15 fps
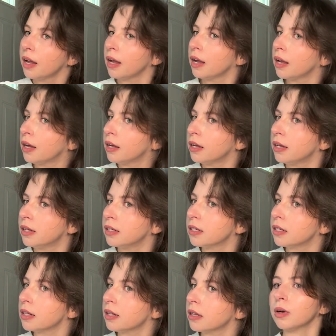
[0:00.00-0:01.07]
and
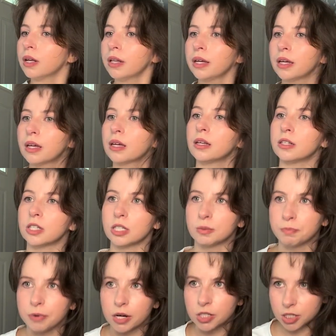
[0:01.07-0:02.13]
really just
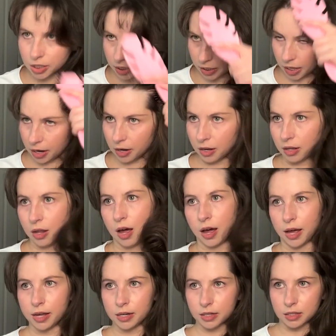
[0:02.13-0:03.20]
brushing it out a
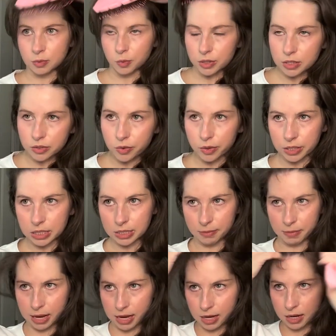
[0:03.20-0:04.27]
lot is what's going to
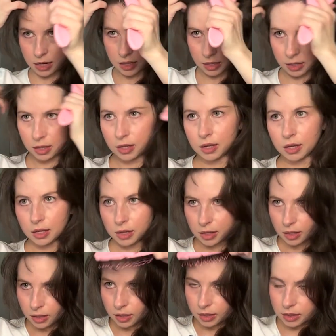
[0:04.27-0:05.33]
make
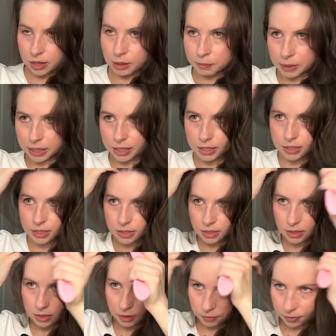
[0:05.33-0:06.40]
the biggest
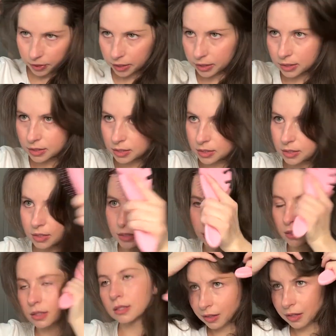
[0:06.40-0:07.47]
difference.
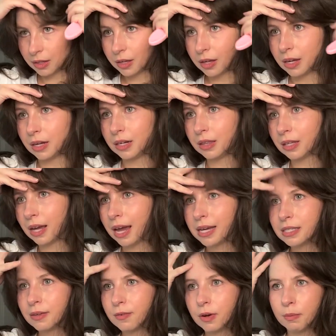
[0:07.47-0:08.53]
And in the
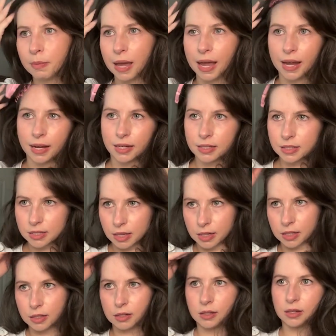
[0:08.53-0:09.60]
case of your bangs,
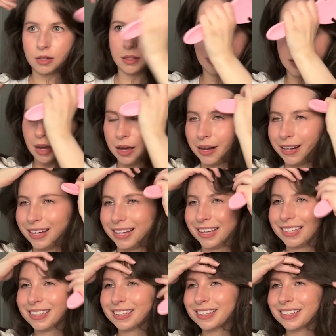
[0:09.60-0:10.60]
like you kind of